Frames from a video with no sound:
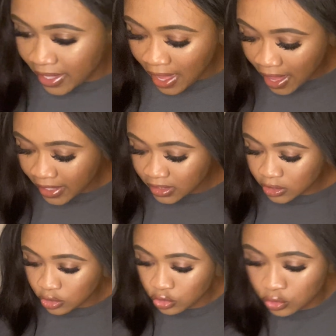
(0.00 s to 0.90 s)

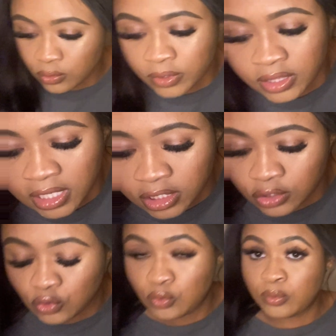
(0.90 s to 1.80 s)
guys do what they
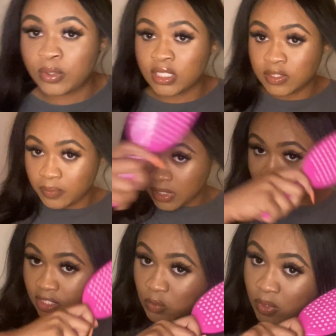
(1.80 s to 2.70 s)
do is
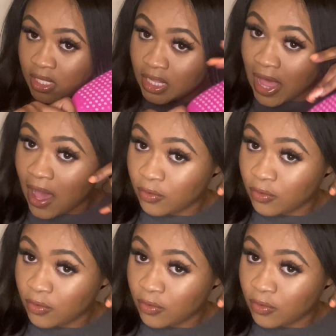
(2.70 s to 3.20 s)
because we allow